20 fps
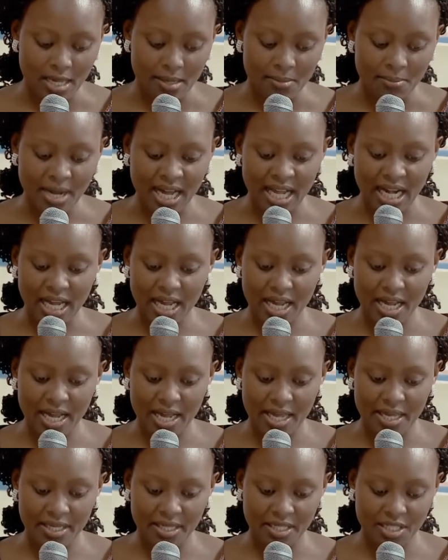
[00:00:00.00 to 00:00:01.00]

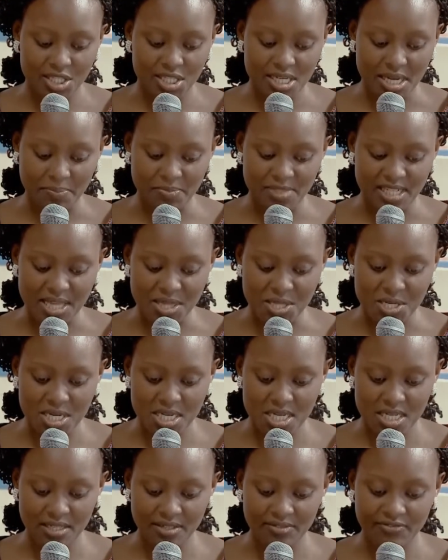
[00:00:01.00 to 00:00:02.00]
Malachi chapter
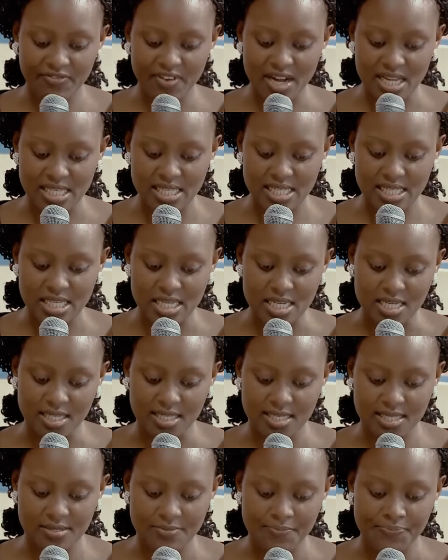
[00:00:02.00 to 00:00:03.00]
3, verse
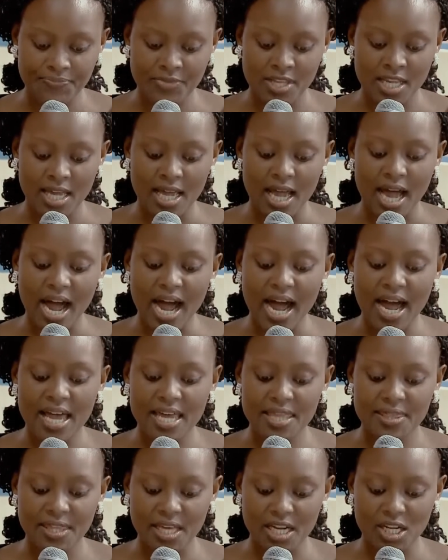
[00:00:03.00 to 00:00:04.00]
6.
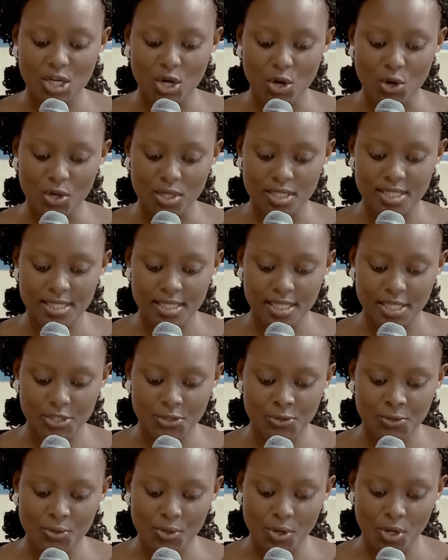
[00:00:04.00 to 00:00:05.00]
I, the Lord,
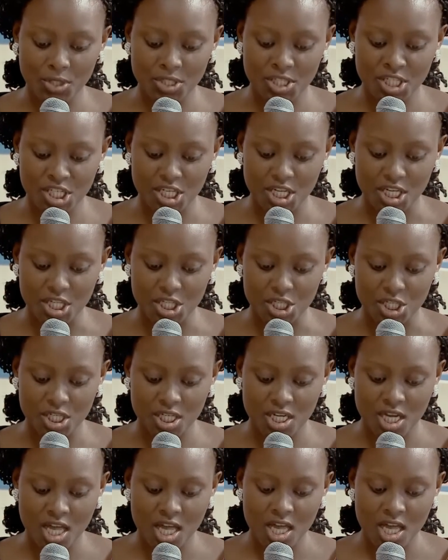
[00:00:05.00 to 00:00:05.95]
do not change.